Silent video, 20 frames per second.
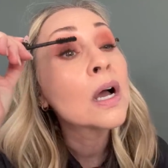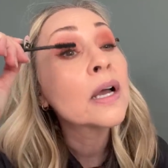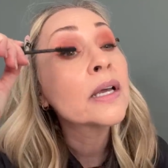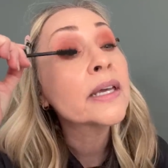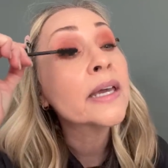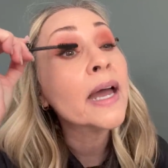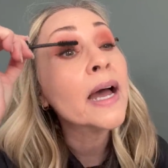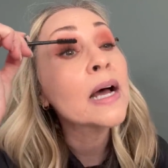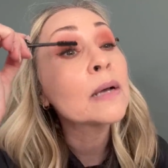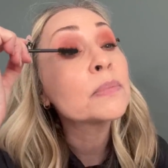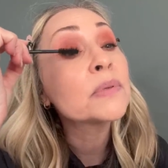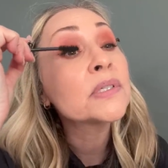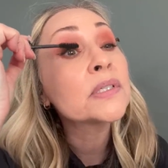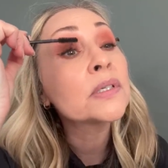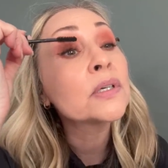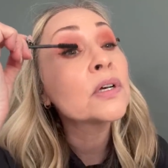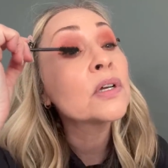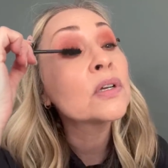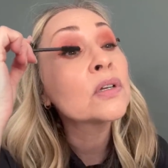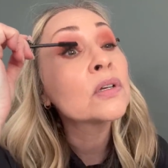
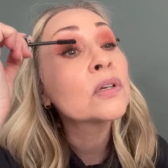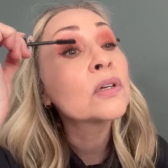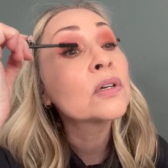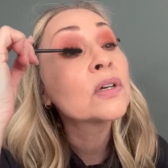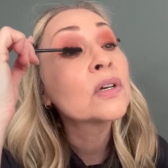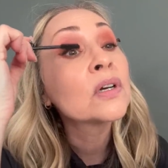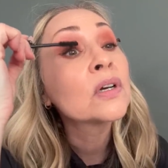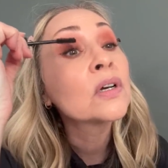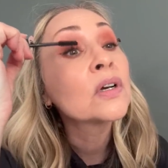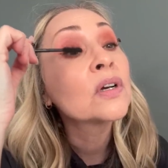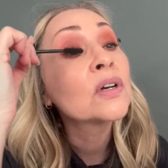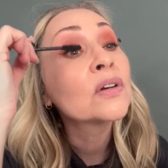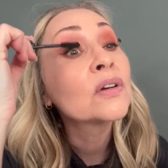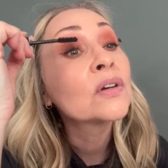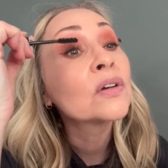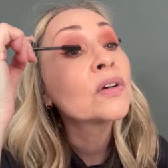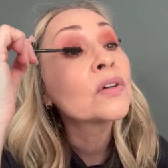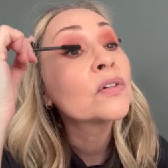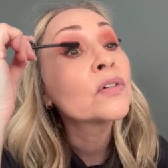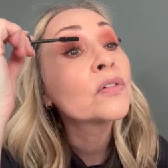capsule
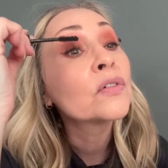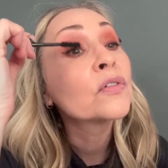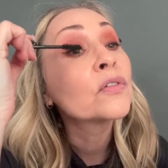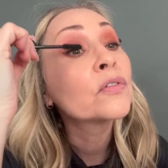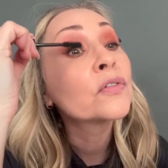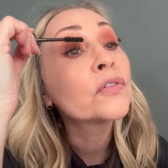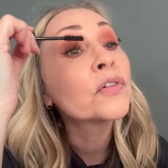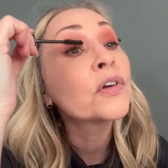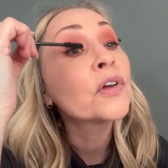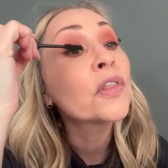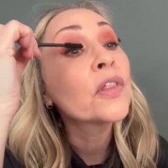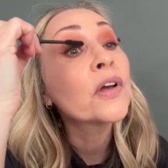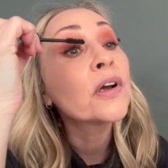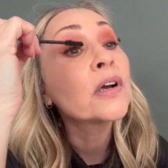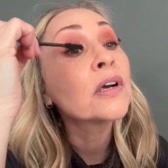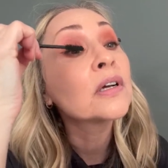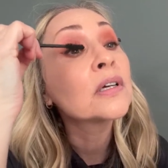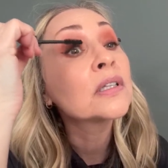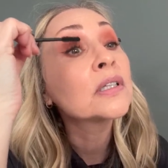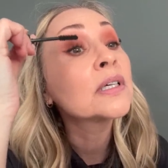for
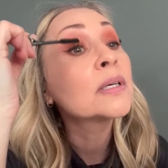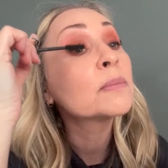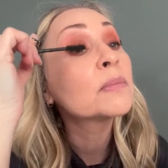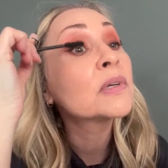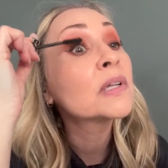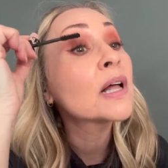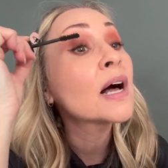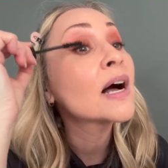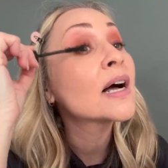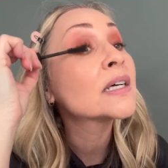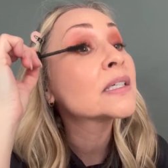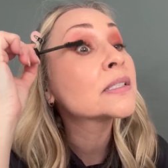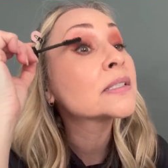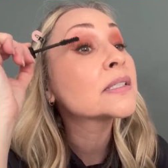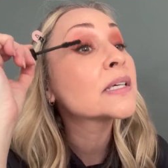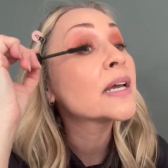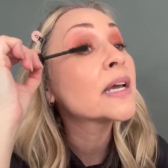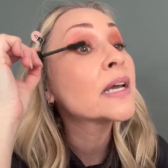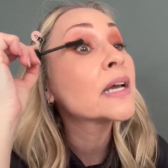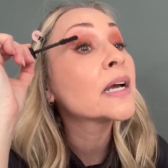their lip gloss
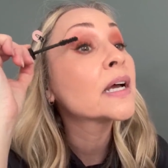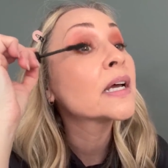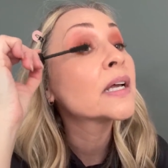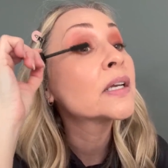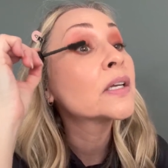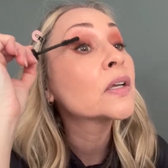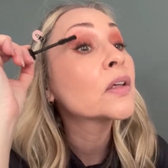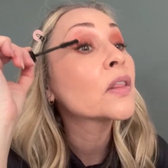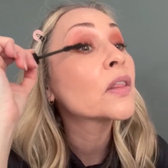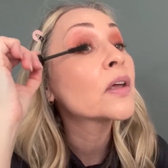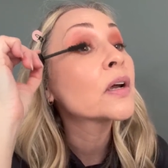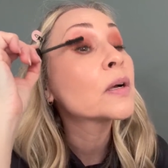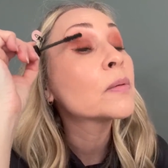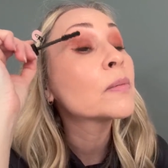and their